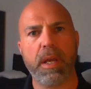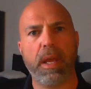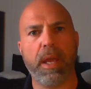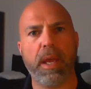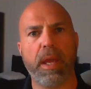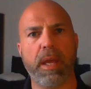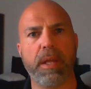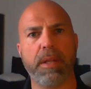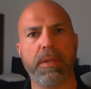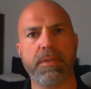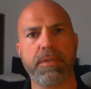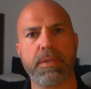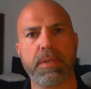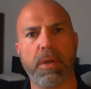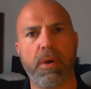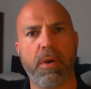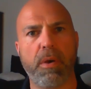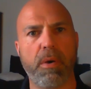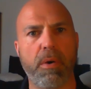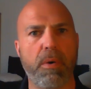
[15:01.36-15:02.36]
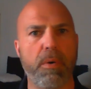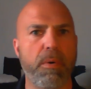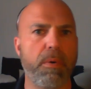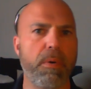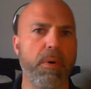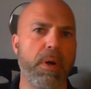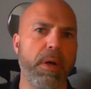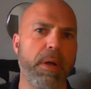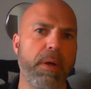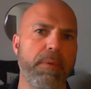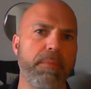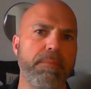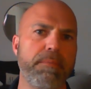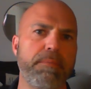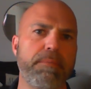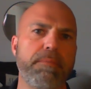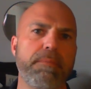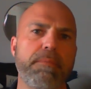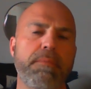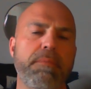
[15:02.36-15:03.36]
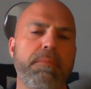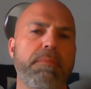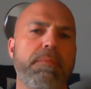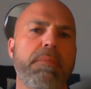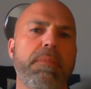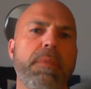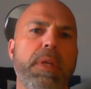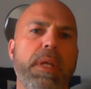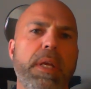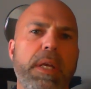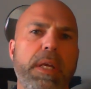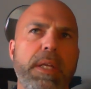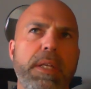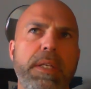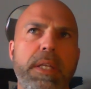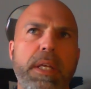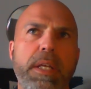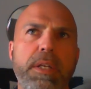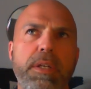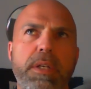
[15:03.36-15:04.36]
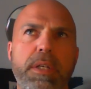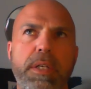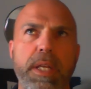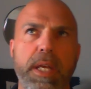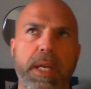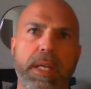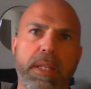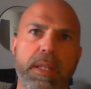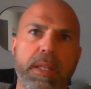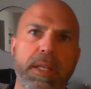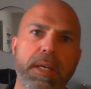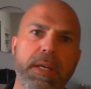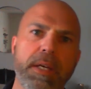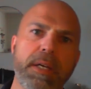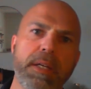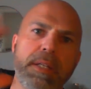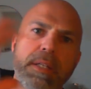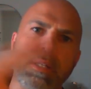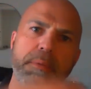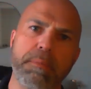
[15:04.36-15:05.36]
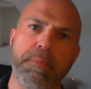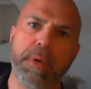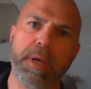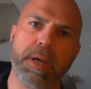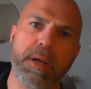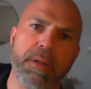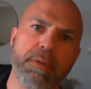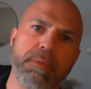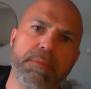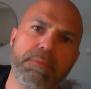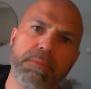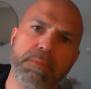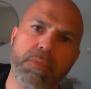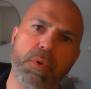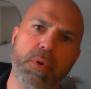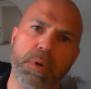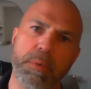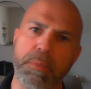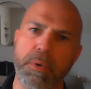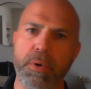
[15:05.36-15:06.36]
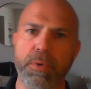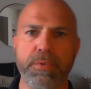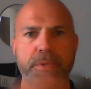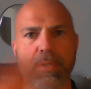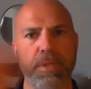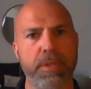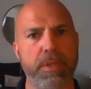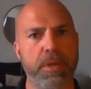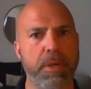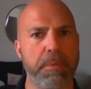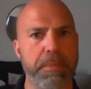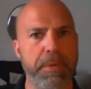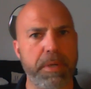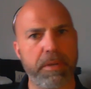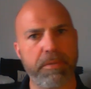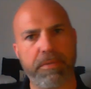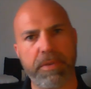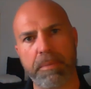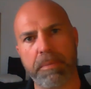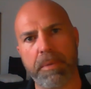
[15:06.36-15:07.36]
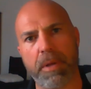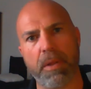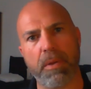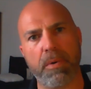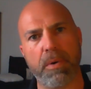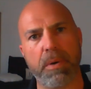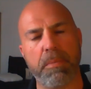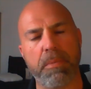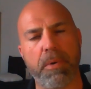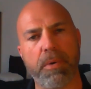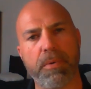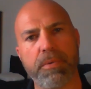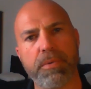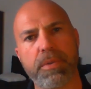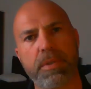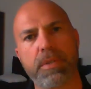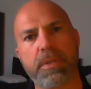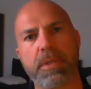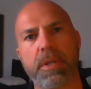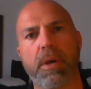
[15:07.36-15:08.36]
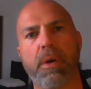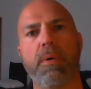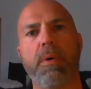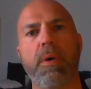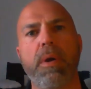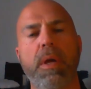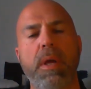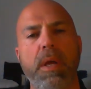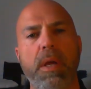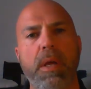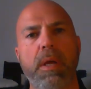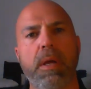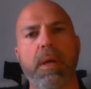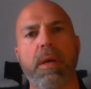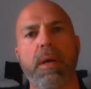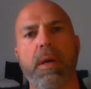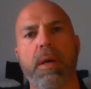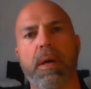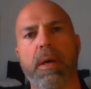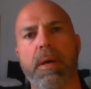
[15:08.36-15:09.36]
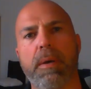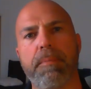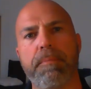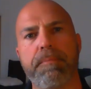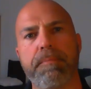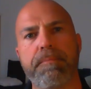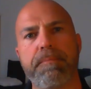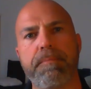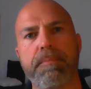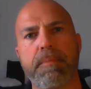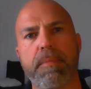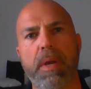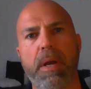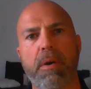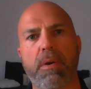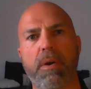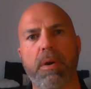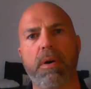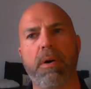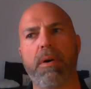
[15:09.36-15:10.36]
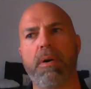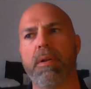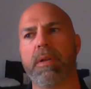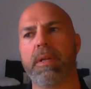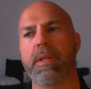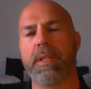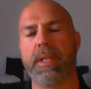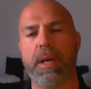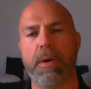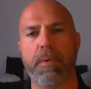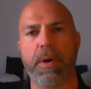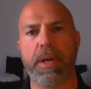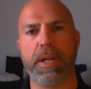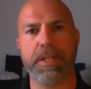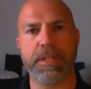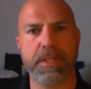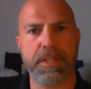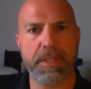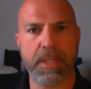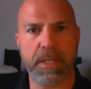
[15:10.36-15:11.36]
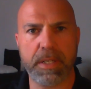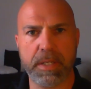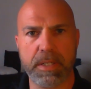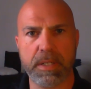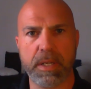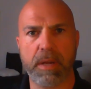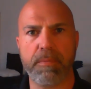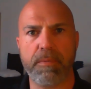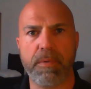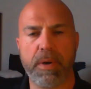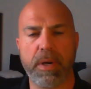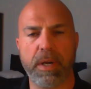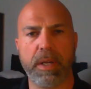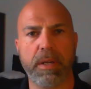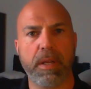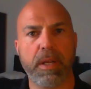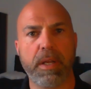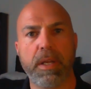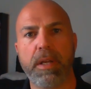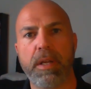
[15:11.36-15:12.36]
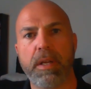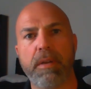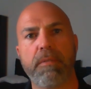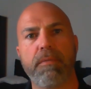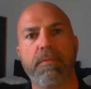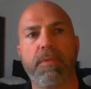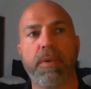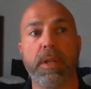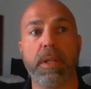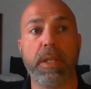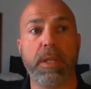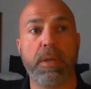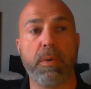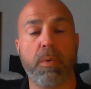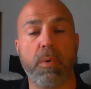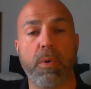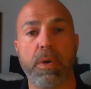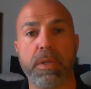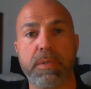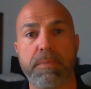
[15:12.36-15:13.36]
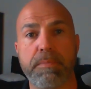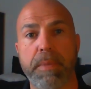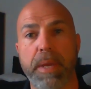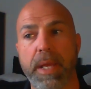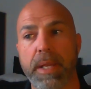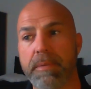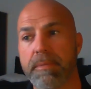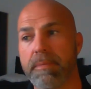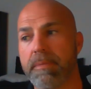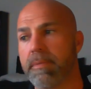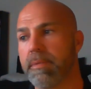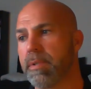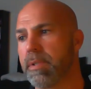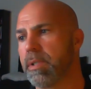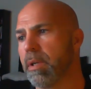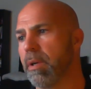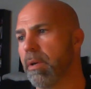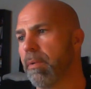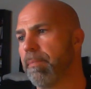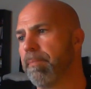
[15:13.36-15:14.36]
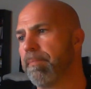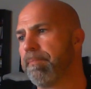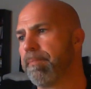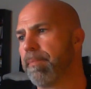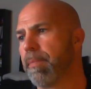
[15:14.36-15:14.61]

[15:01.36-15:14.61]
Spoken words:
And so it can tend to take the male hormones and turn them into female hormones. So alcohol in that way is not very friendly towards men. So